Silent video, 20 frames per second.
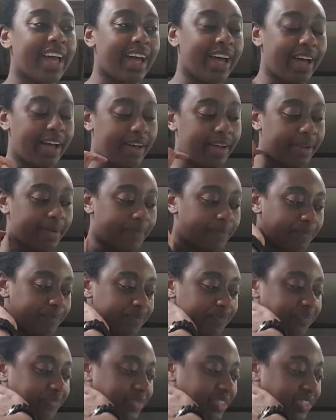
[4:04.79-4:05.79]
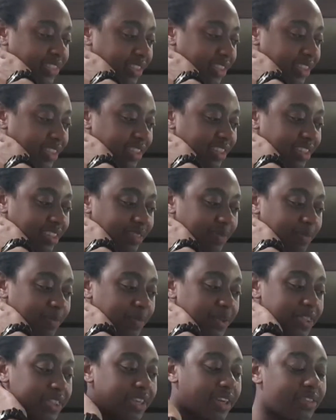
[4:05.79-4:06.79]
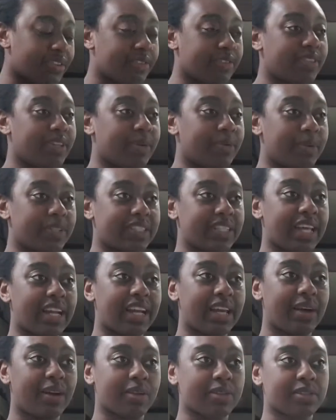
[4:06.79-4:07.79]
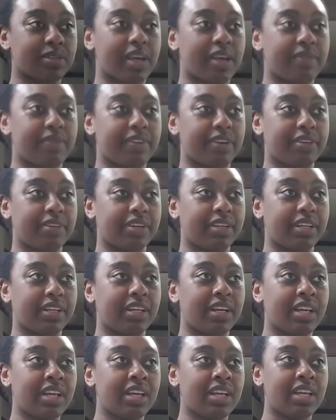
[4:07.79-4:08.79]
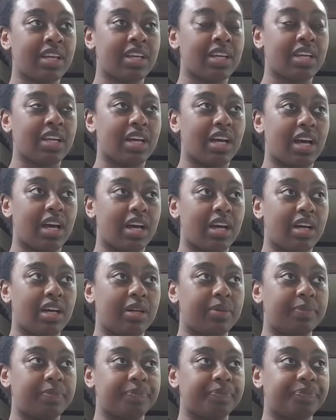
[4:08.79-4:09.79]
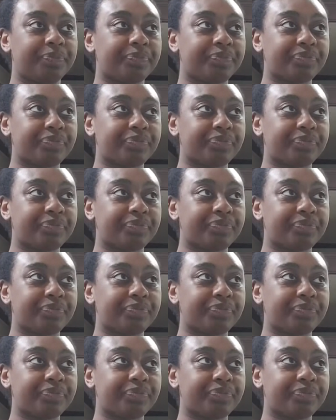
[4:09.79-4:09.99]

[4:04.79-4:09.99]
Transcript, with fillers: Um, but the other thing was that I also had very um,